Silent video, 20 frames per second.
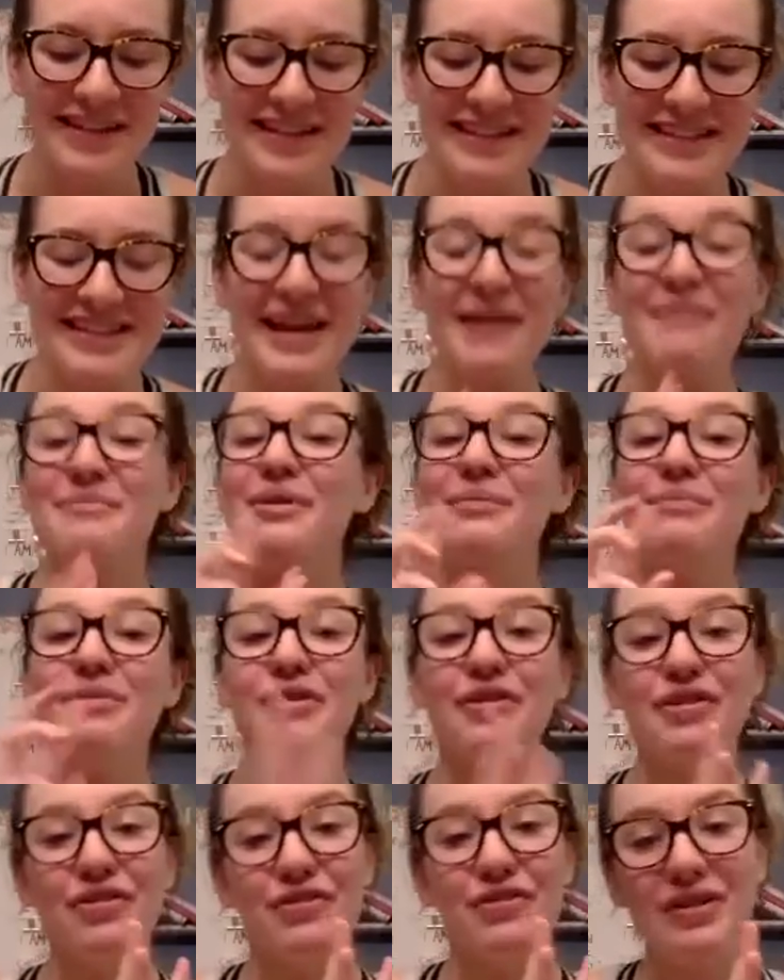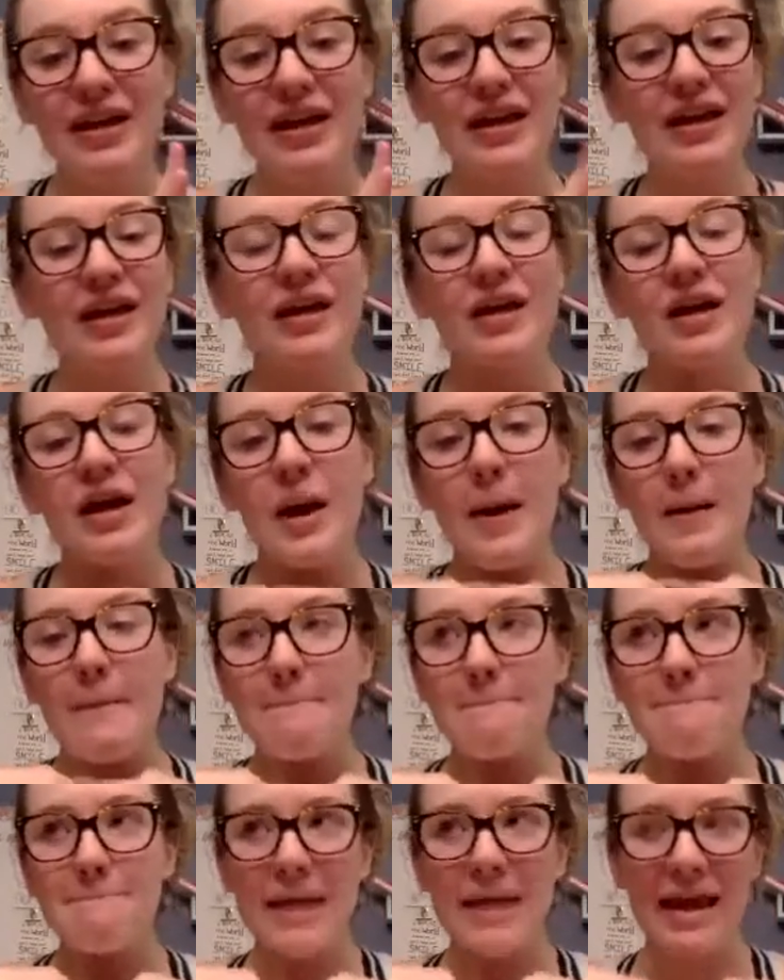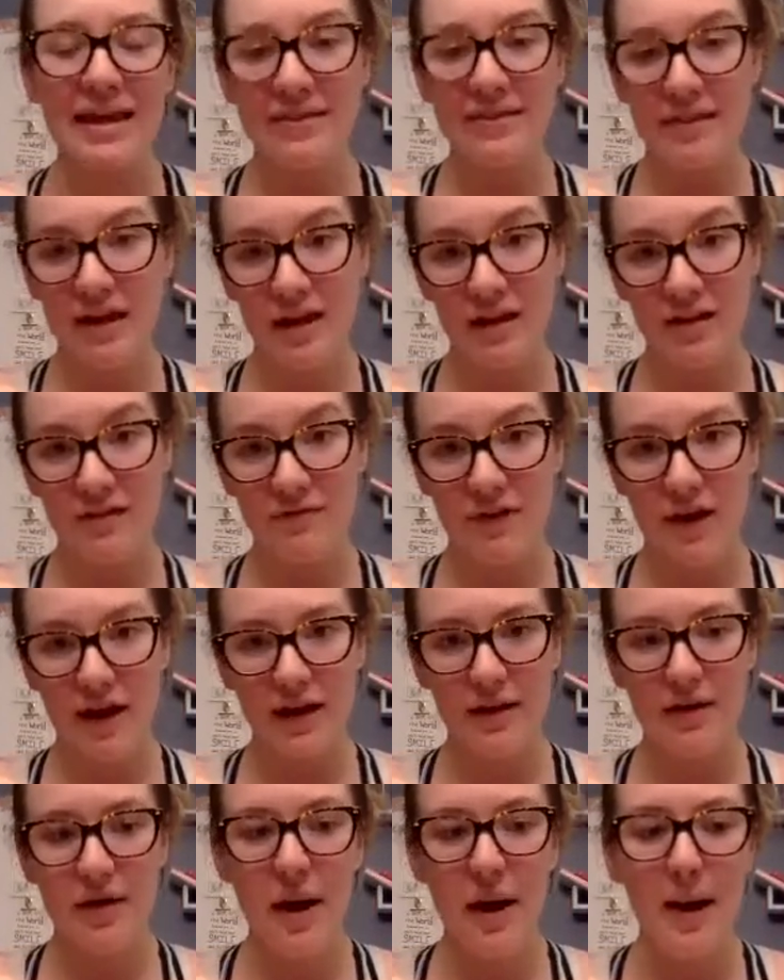Step number 3, make the invite.